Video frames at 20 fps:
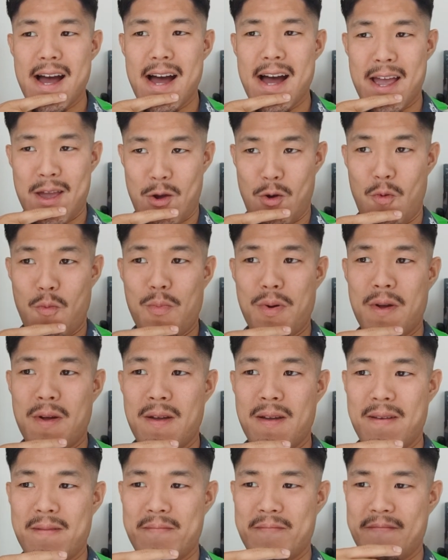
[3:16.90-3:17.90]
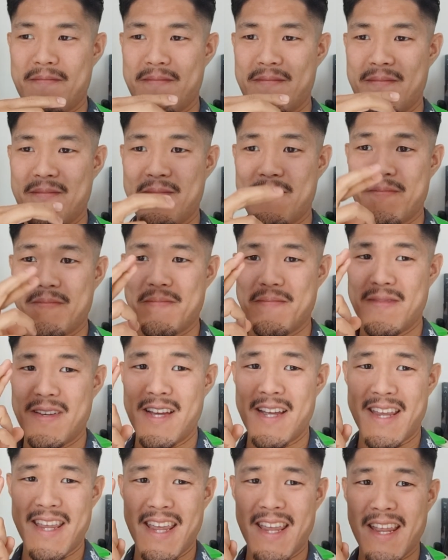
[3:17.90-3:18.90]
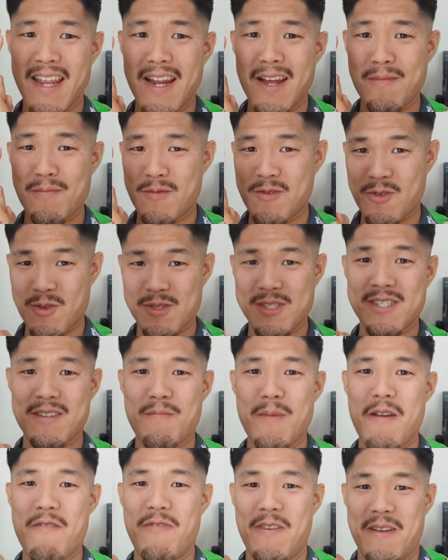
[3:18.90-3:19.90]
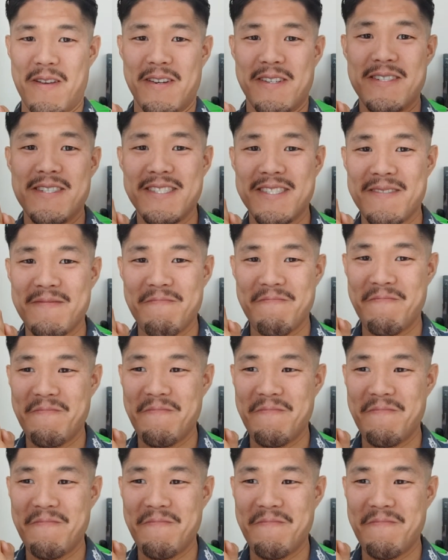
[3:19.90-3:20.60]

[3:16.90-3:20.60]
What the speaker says: I hope. Again, I'm crossing my fingers.